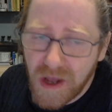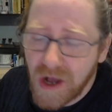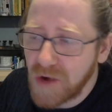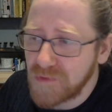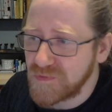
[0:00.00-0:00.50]

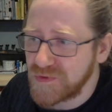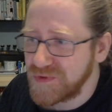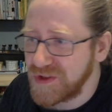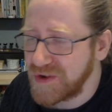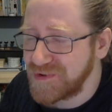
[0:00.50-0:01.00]

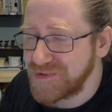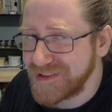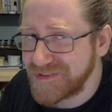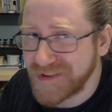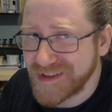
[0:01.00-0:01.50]
how you
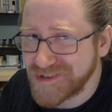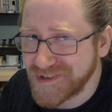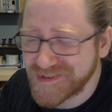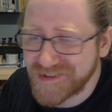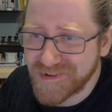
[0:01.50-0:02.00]
need to
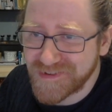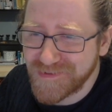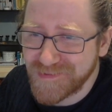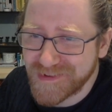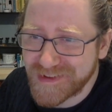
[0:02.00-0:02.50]
adjust your
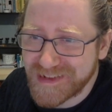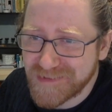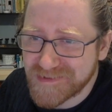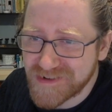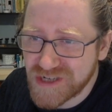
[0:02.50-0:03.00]
2-minute
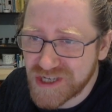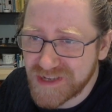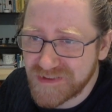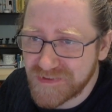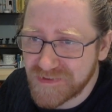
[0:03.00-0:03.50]
claim
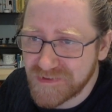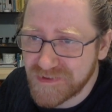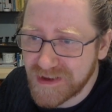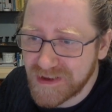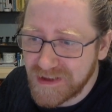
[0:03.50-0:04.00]
strategy
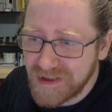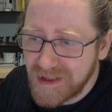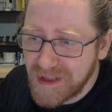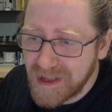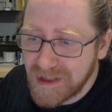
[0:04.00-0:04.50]
to
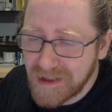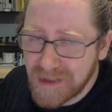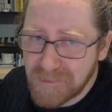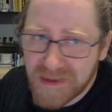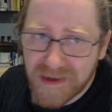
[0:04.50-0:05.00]

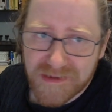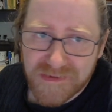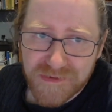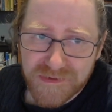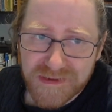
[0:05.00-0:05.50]
apply
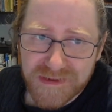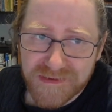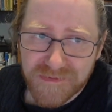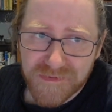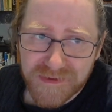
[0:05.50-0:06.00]
to
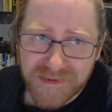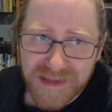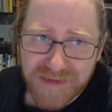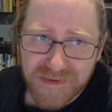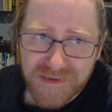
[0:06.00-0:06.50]
different
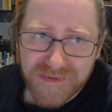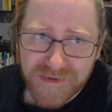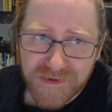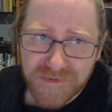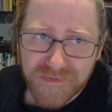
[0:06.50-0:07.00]
levels
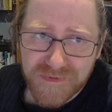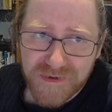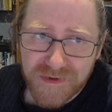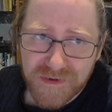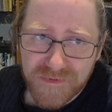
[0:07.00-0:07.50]
of
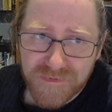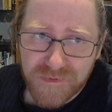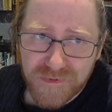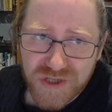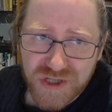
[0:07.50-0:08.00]

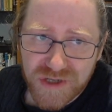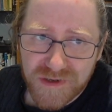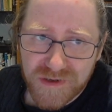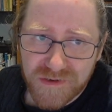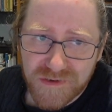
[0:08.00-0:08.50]
forge
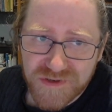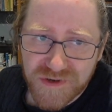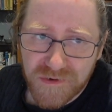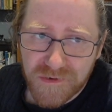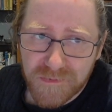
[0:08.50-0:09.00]

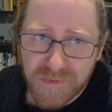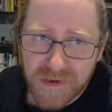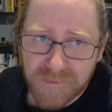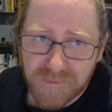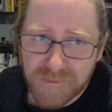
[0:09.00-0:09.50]
conjure
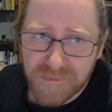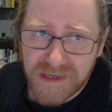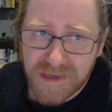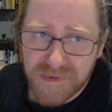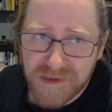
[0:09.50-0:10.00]

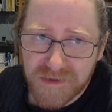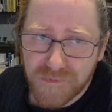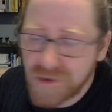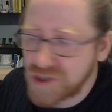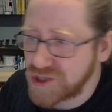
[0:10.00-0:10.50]
big
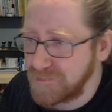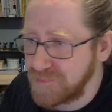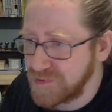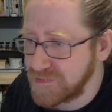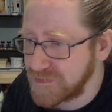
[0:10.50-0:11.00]
forge
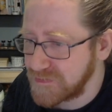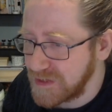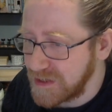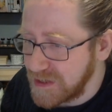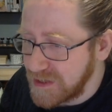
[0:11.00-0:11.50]
bonus.
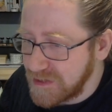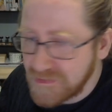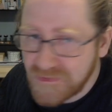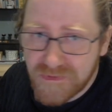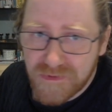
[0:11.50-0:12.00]

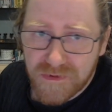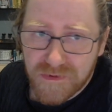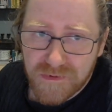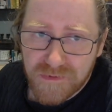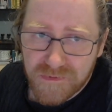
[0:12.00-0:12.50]

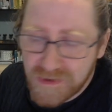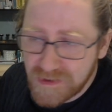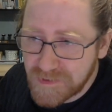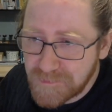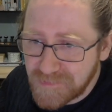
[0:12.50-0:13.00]

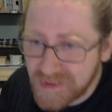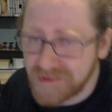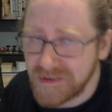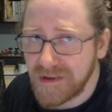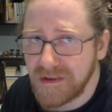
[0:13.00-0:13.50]
So
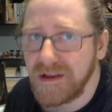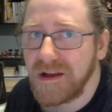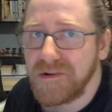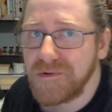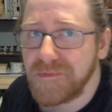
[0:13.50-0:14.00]
yeah,
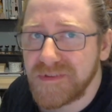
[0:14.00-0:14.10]
I hope